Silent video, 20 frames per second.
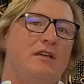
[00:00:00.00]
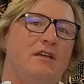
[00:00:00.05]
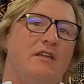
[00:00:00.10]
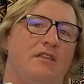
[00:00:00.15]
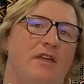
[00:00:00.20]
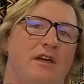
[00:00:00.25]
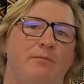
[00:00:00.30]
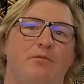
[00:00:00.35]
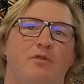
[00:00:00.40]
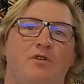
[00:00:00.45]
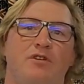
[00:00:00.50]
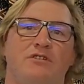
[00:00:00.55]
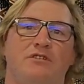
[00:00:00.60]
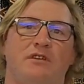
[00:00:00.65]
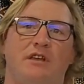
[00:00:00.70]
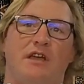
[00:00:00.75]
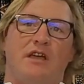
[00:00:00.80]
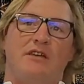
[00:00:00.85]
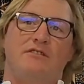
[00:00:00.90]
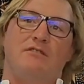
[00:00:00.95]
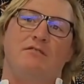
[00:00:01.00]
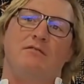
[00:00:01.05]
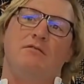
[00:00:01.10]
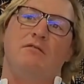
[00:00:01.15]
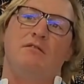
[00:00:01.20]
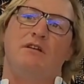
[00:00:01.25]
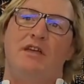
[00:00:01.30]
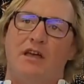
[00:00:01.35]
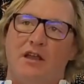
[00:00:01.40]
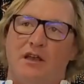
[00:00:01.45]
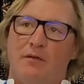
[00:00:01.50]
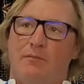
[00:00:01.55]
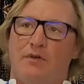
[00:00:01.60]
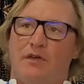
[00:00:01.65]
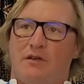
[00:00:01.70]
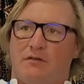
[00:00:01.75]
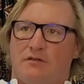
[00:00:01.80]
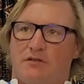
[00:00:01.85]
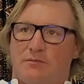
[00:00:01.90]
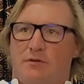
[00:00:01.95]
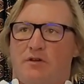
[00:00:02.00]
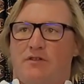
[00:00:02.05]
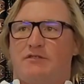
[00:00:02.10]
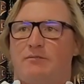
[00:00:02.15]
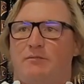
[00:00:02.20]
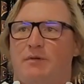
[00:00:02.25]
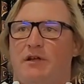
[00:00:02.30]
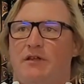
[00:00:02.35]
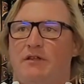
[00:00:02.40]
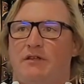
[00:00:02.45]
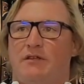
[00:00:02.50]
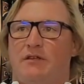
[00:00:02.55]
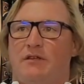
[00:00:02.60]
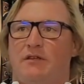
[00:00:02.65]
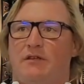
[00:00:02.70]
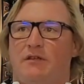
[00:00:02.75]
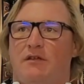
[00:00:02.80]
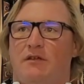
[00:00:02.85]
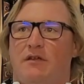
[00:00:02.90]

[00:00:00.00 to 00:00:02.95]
that person has a really big responsibility.